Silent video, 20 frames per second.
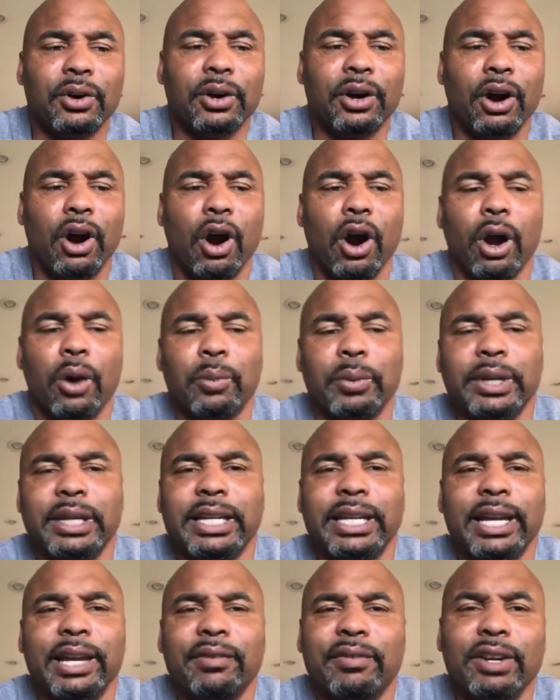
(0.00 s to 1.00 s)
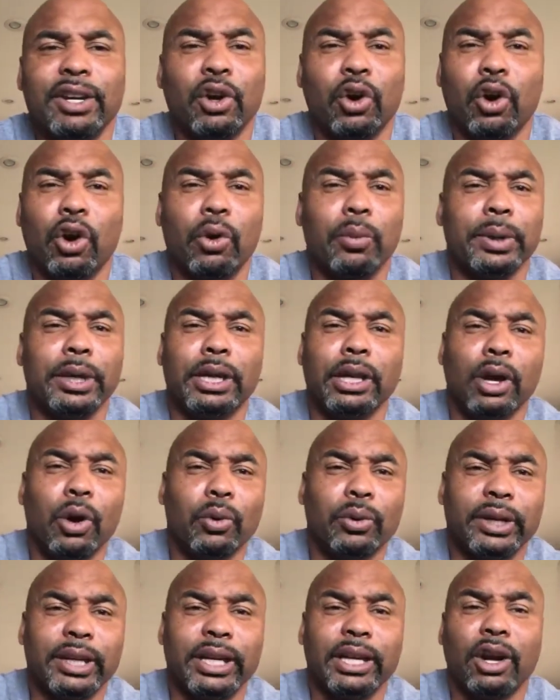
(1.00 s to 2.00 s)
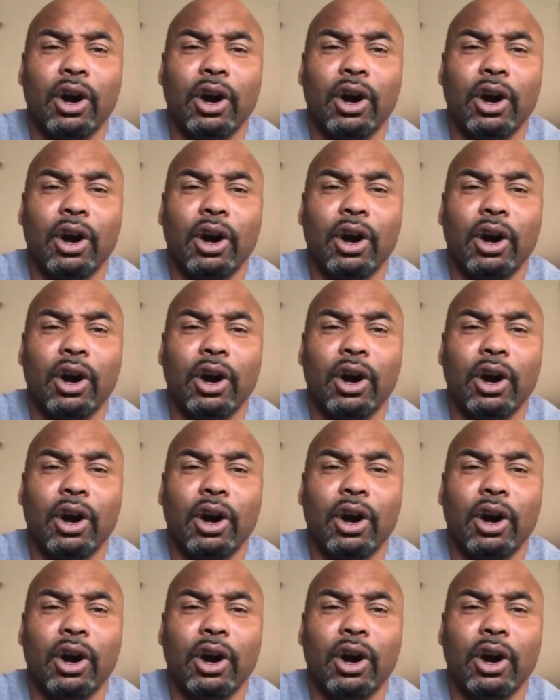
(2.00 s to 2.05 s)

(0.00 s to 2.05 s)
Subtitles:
Are we giving or are we loaning?